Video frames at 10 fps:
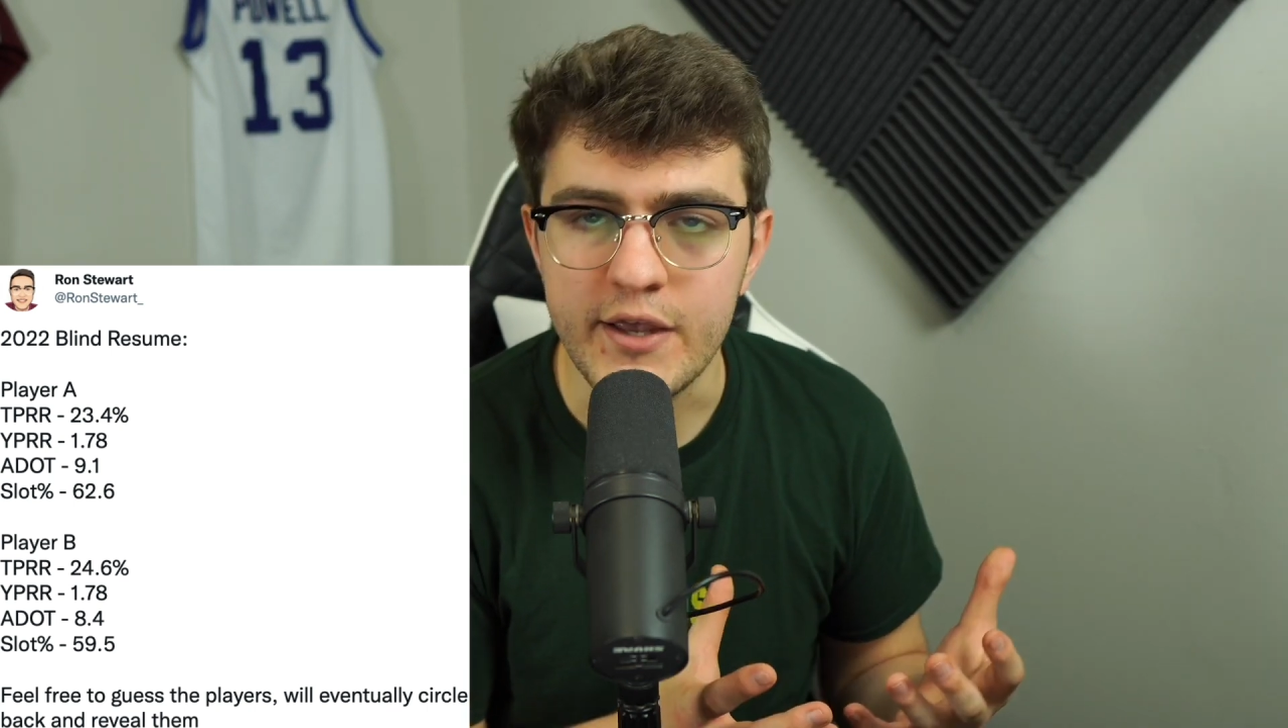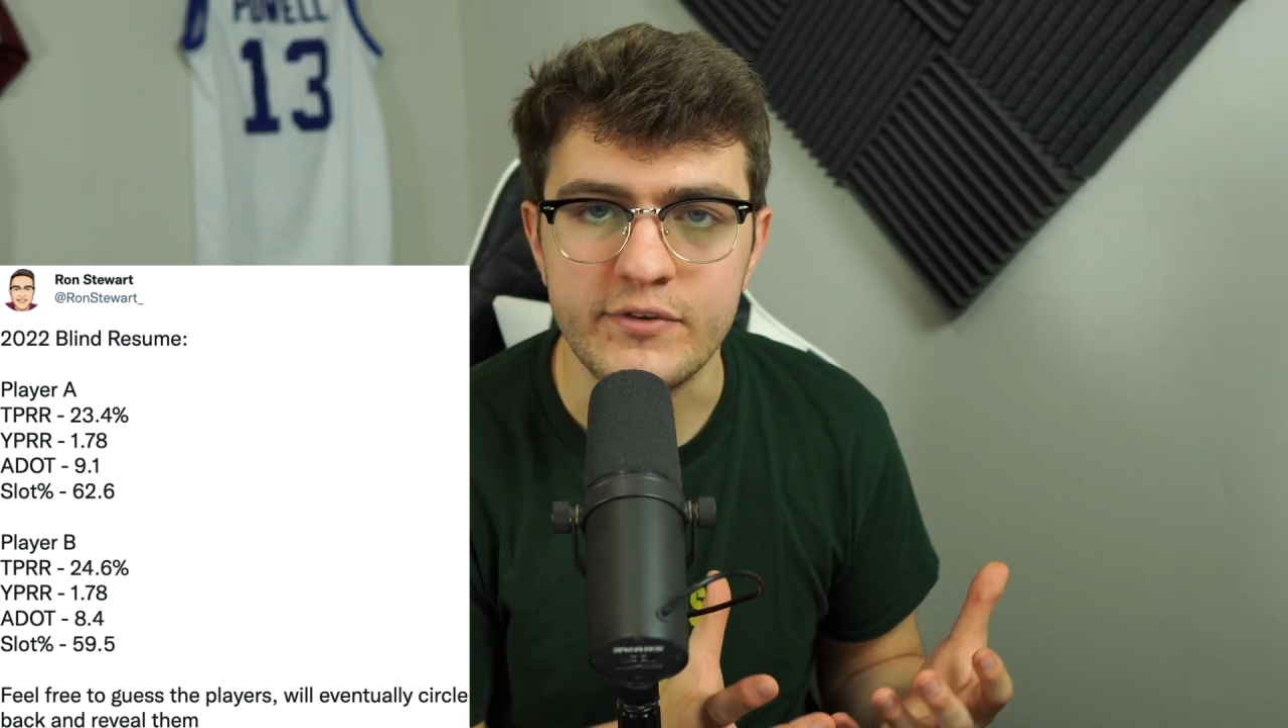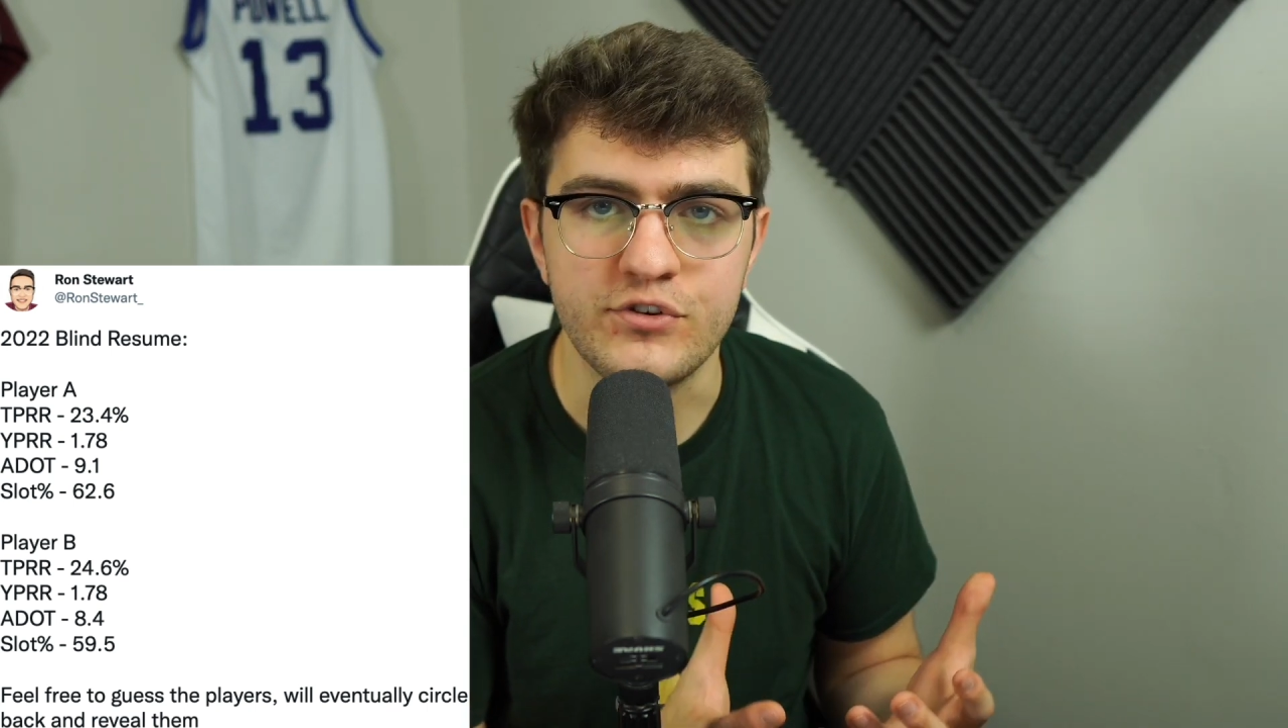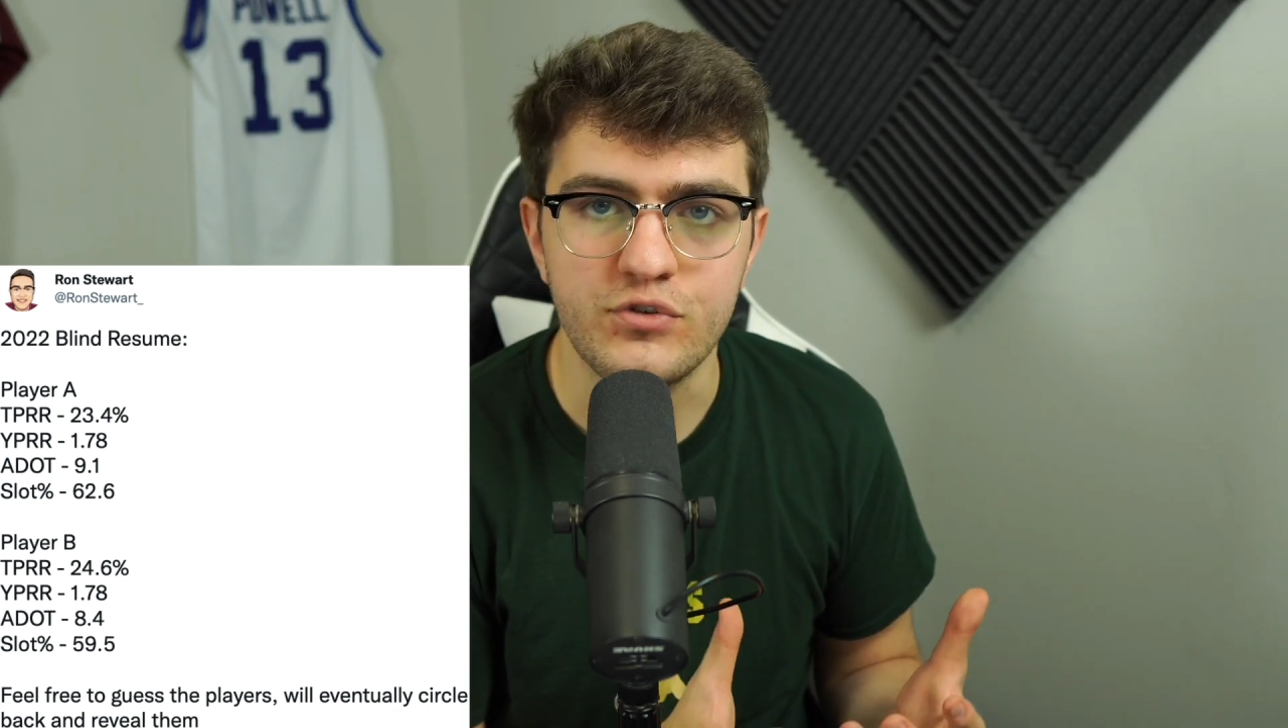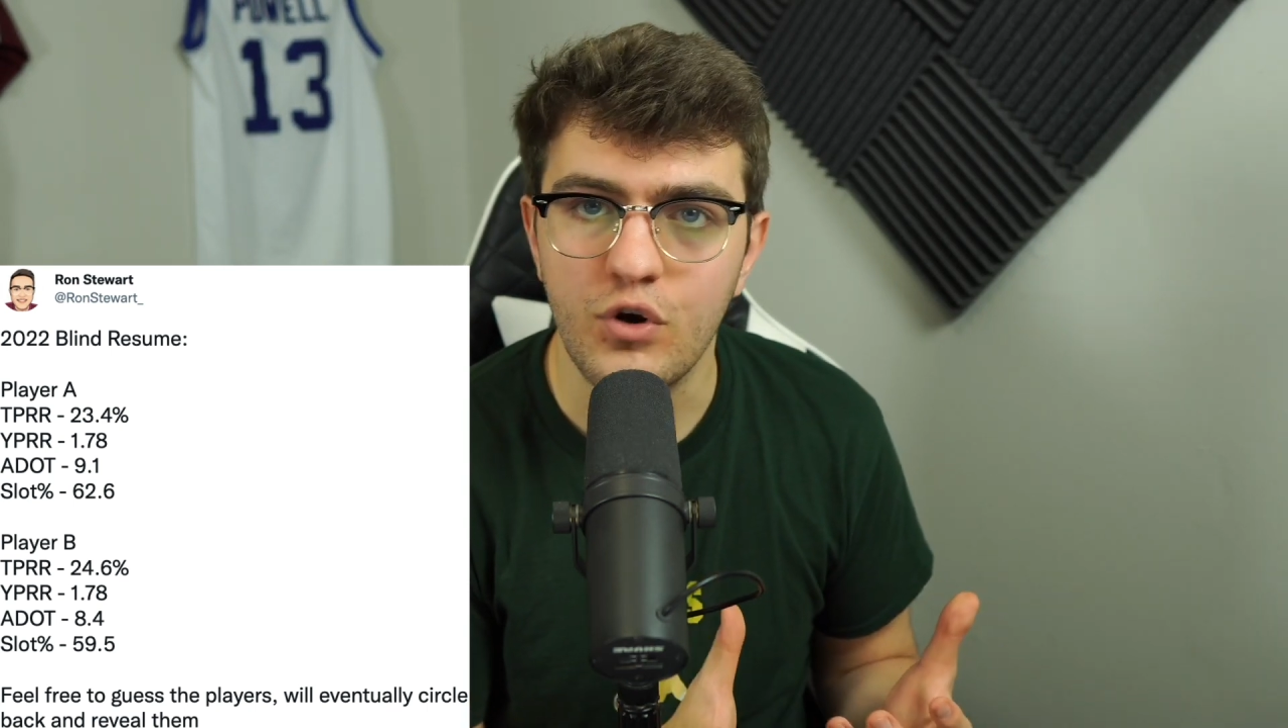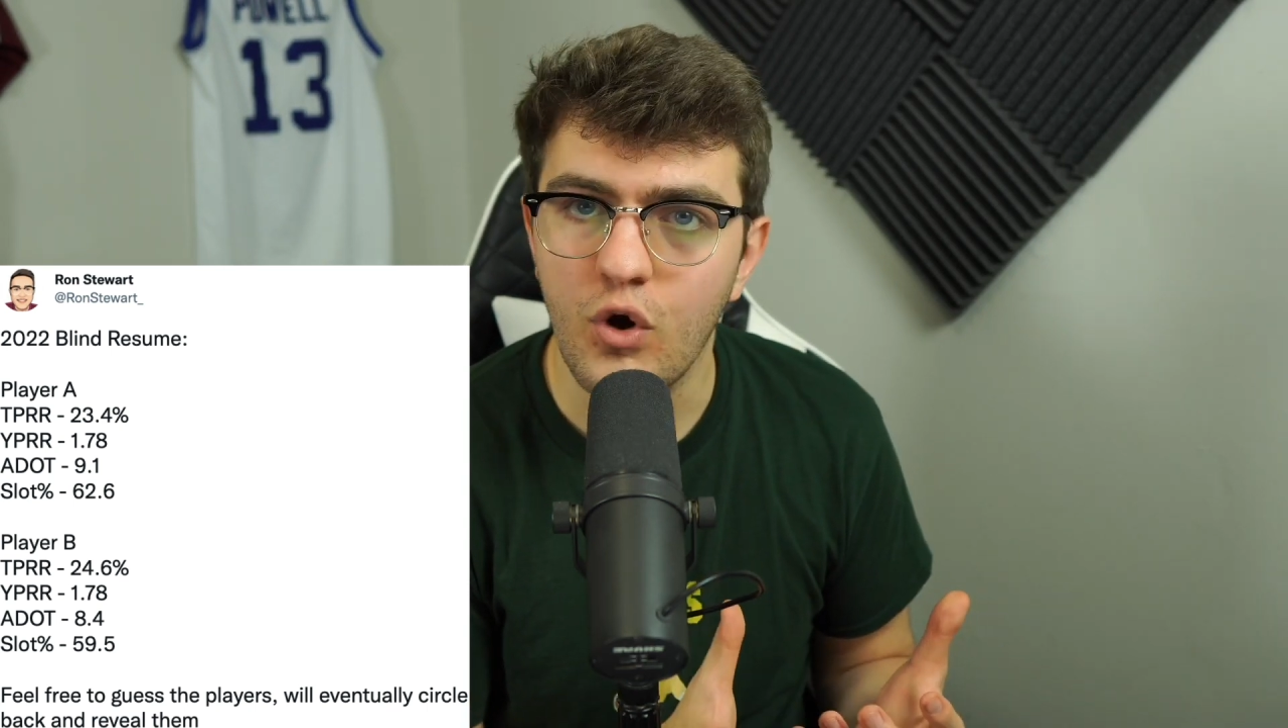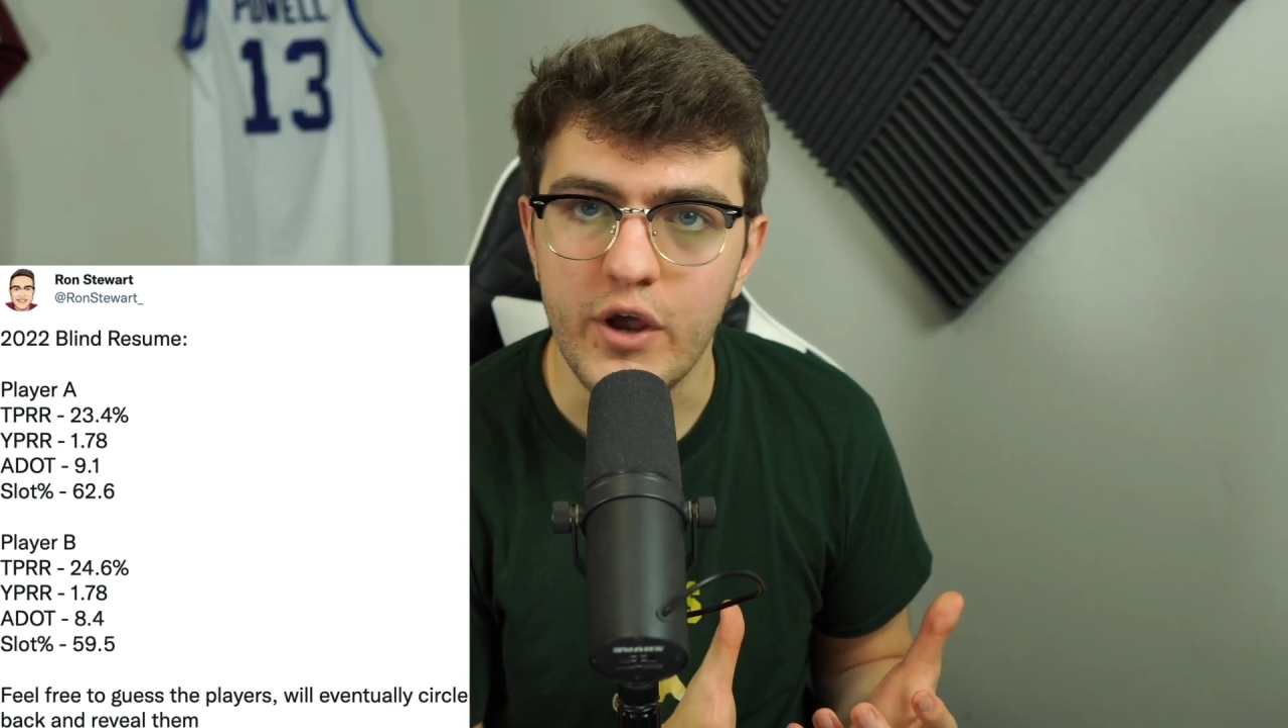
is